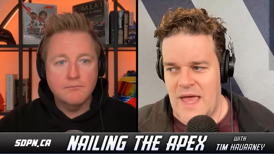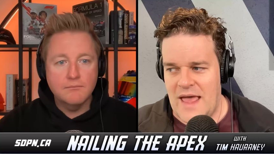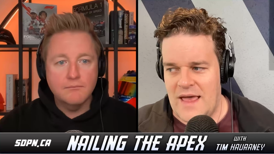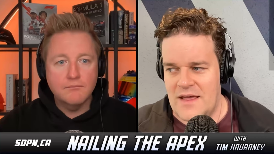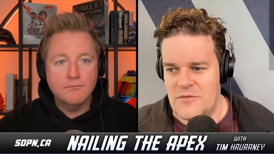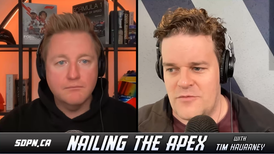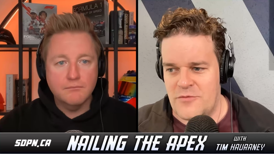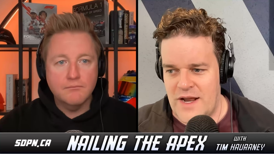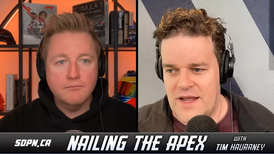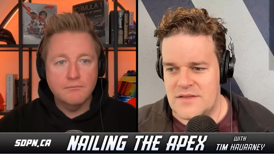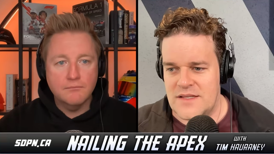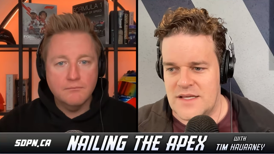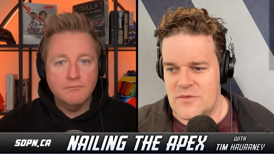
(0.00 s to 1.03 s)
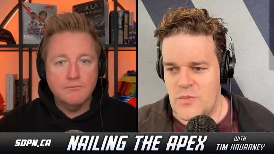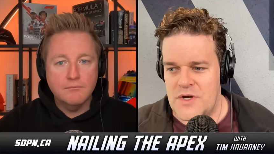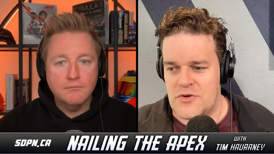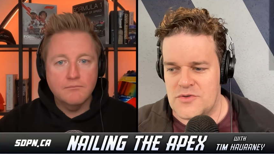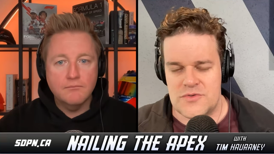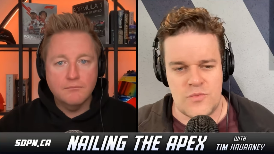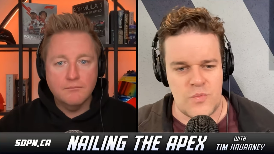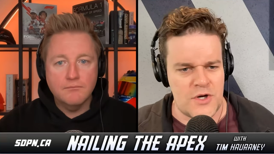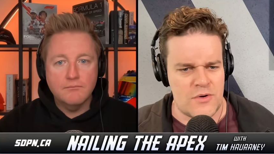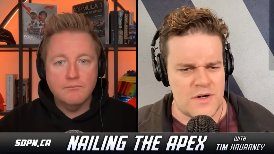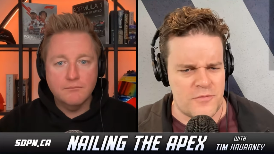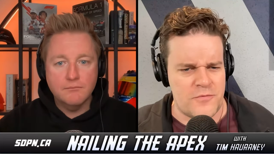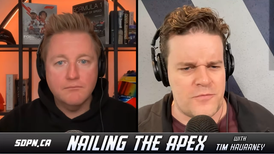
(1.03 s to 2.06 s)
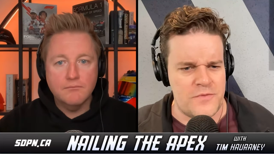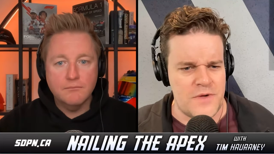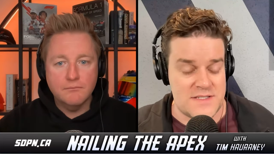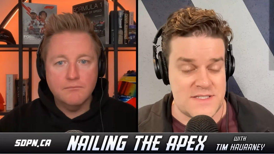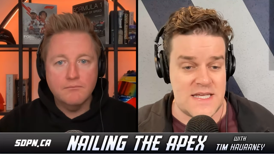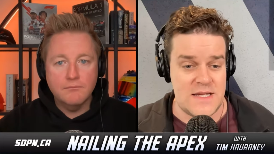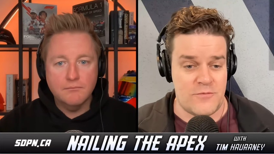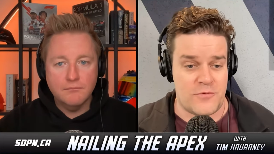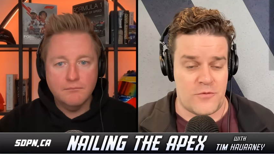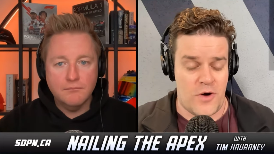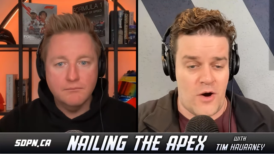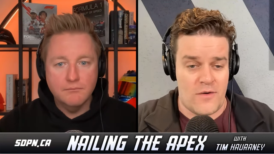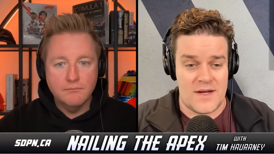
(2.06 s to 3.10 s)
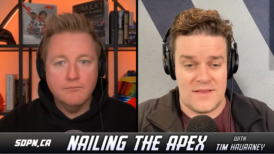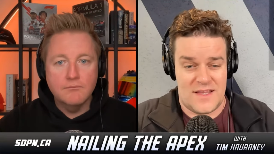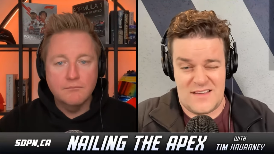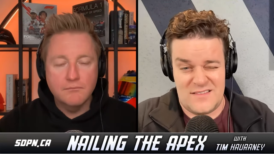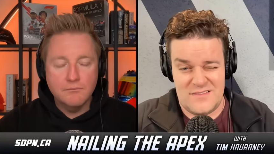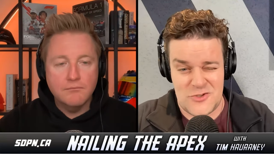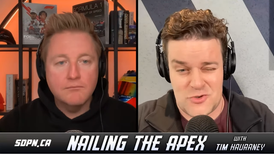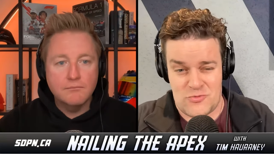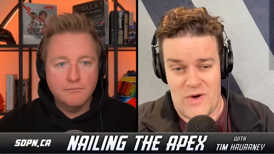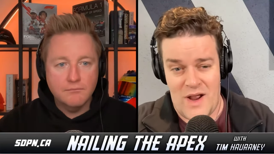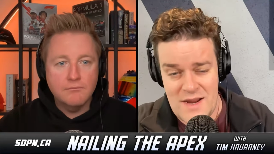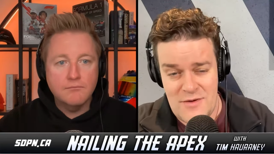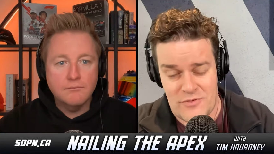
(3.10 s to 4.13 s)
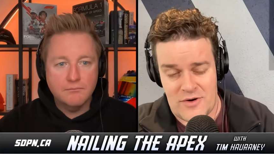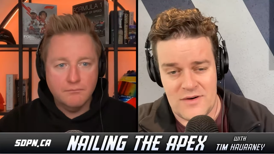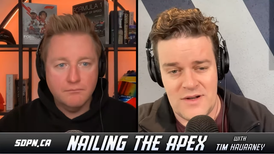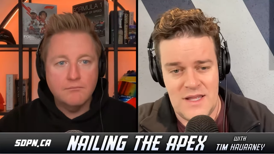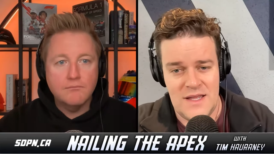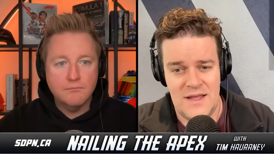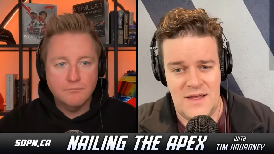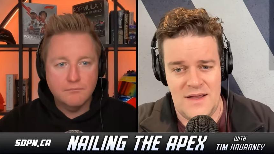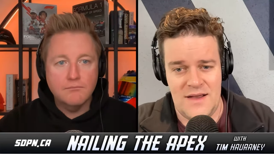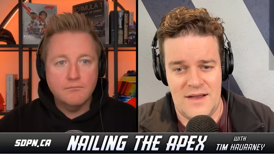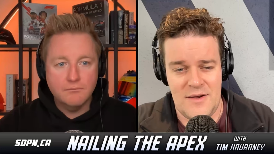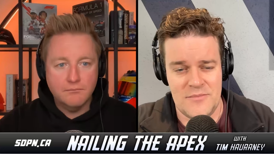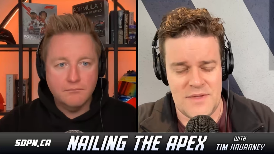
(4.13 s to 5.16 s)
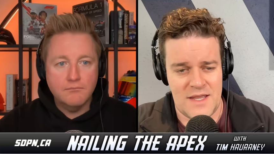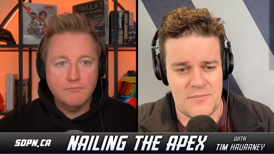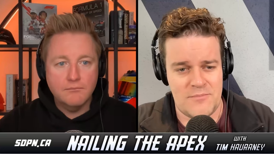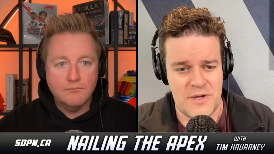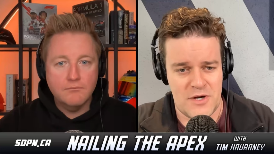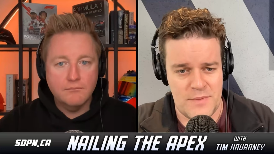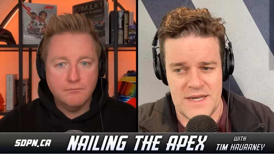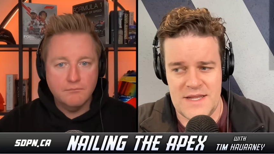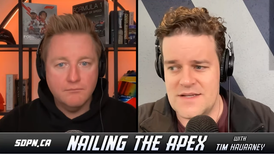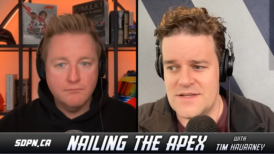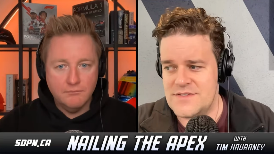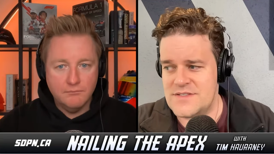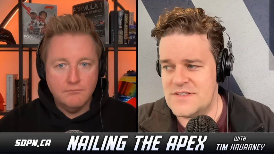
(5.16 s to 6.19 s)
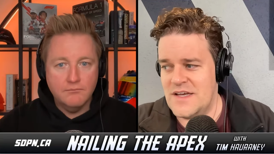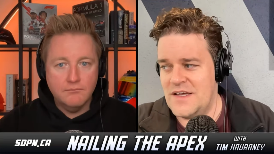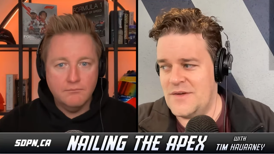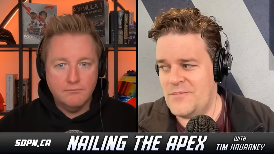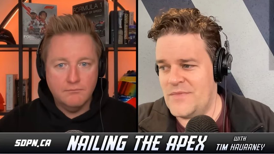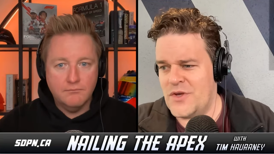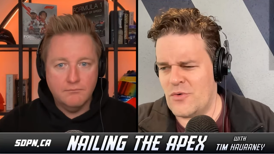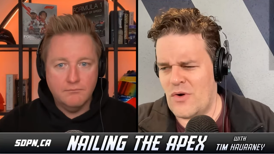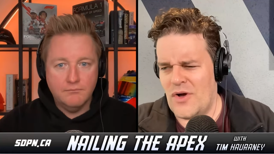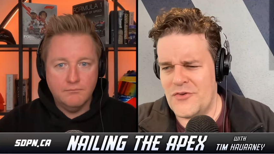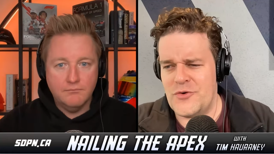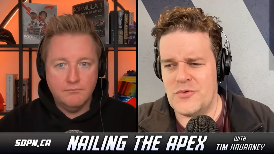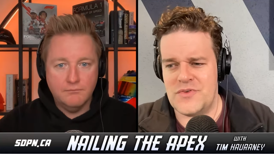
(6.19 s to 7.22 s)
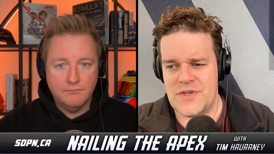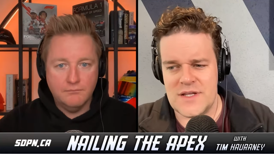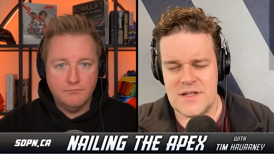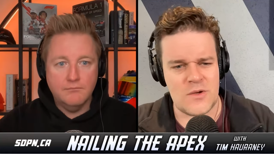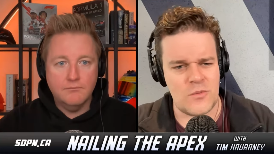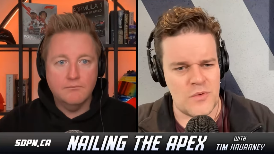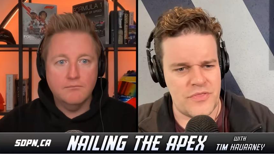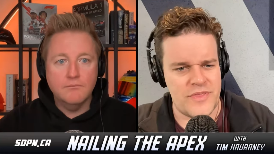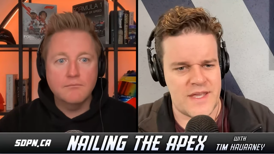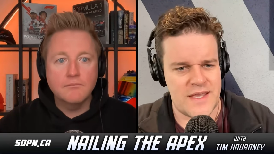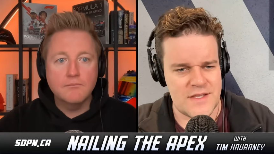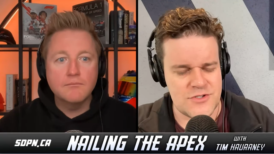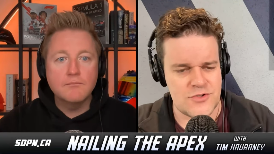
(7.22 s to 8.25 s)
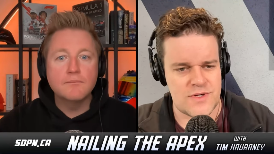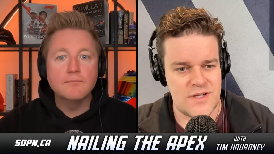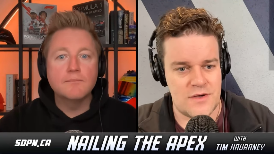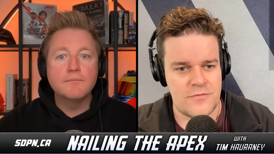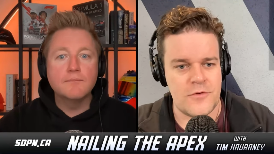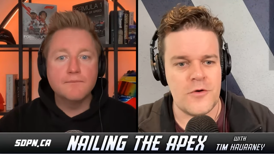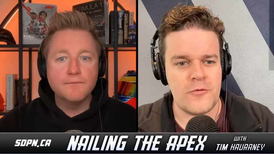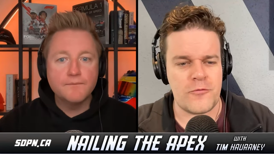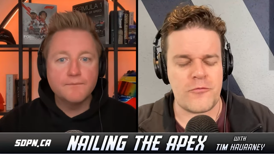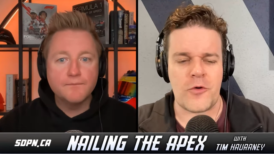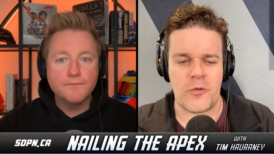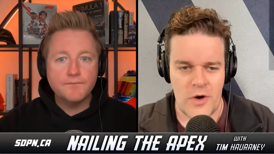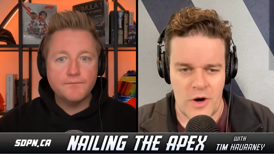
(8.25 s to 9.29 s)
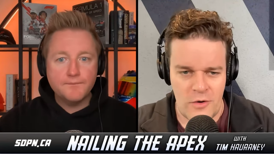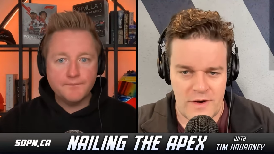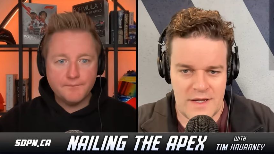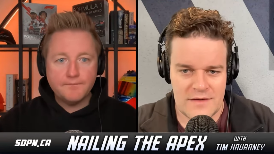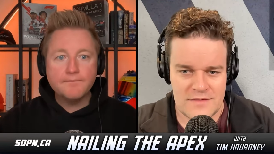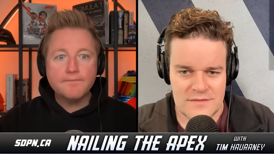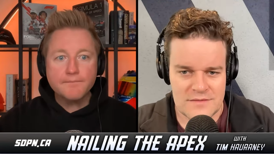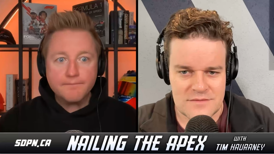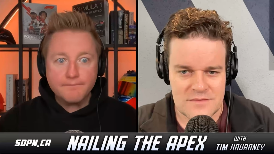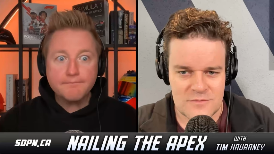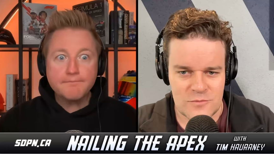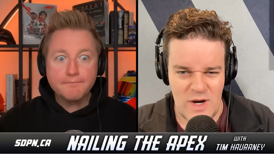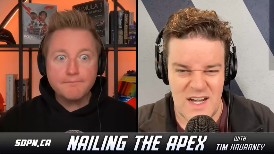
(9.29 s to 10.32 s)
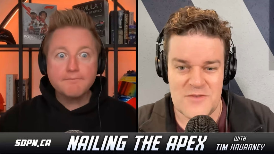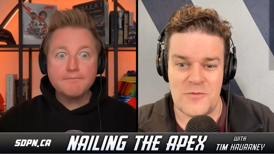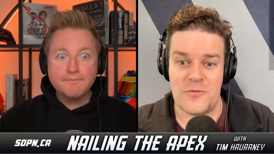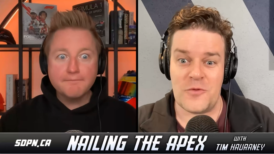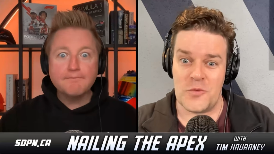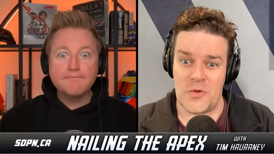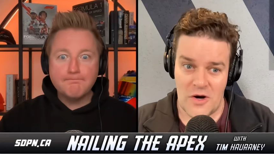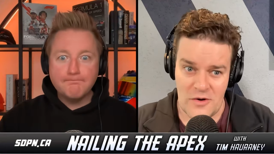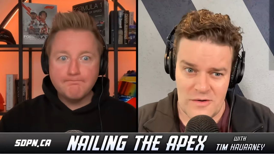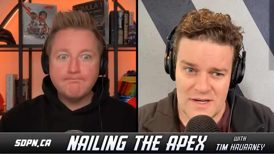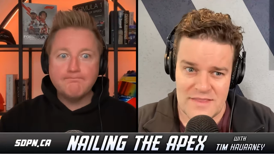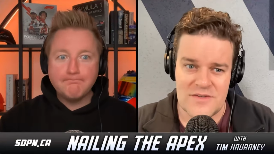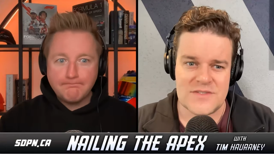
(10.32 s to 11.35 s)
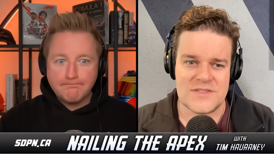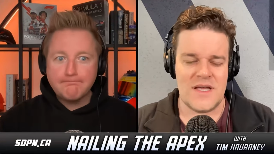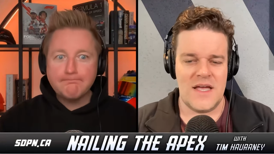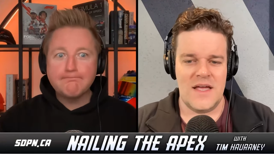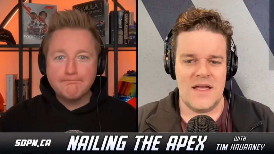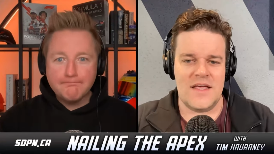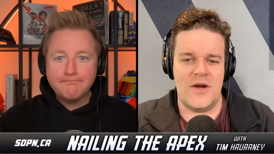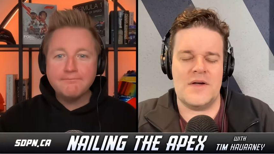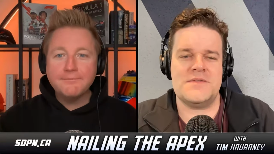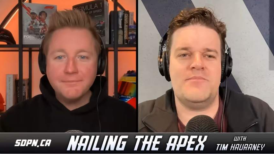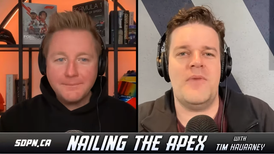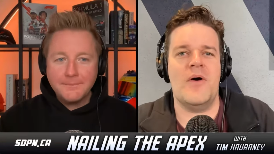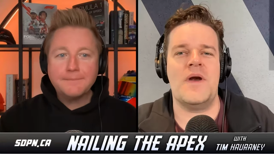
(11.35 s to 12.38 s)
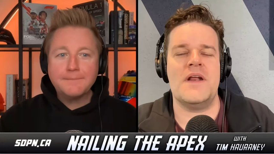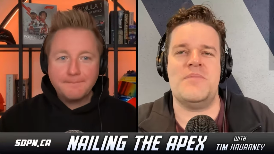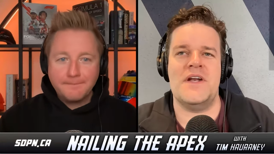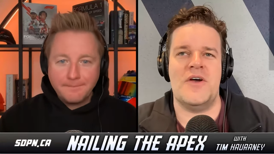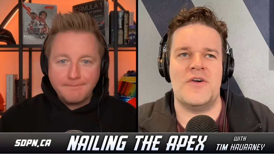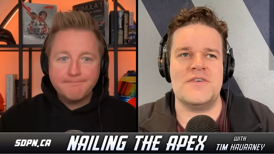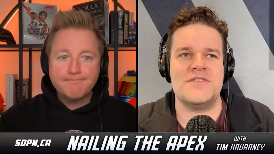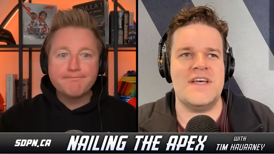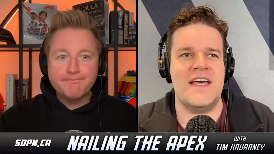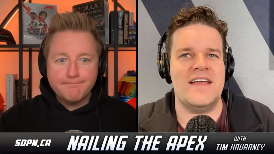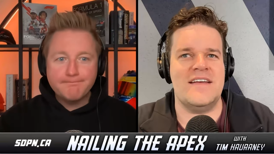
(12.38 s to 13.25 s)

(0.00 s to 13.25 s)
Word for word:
Speaker 1: and frankly, when you're when you're in a, a team Ferrari like driver, um, like Bearman is, you're also dealing with the history of Ferrari, right? It's Ferrari. There's you know, as what did Binotto say